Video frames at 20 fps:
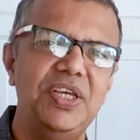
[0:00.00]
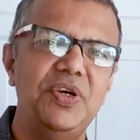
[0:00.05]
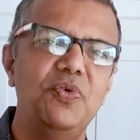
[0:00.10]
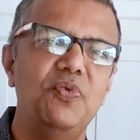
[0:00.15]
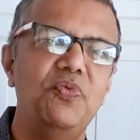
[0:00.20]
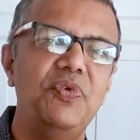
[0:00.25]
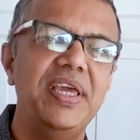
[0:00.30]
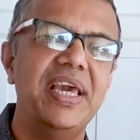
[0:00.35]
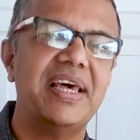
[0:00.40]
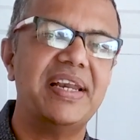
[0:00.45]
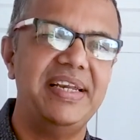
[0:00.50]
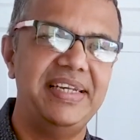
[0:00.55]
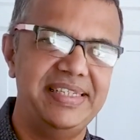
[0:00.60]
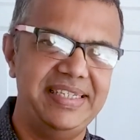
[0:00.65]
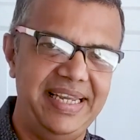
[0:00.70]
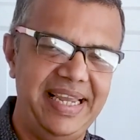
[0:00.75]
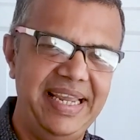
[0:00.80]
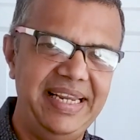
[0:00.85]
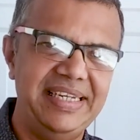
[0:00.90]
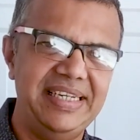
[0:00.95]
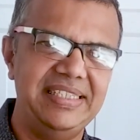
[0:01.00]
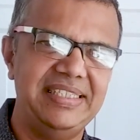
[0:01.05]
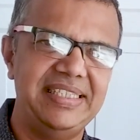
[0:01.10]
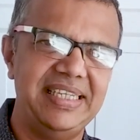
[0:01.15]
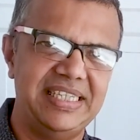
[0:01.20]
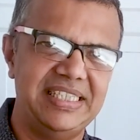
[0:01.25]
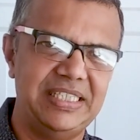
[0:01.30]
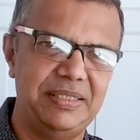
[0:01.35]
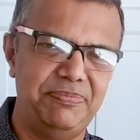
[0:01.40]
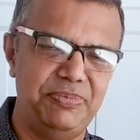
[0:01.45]
we are at
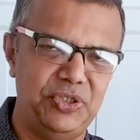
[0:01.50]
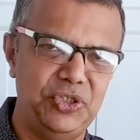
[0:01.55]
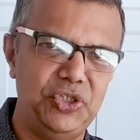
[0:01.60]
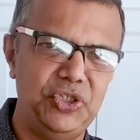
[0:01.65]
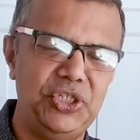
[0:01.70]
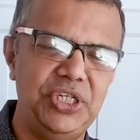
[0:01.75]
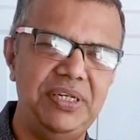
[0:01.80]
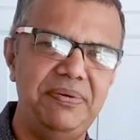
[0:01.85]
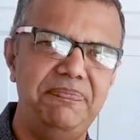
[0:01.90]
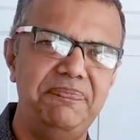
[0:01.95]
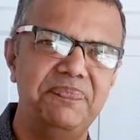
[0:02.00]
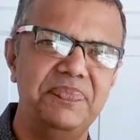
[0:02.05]
86th position,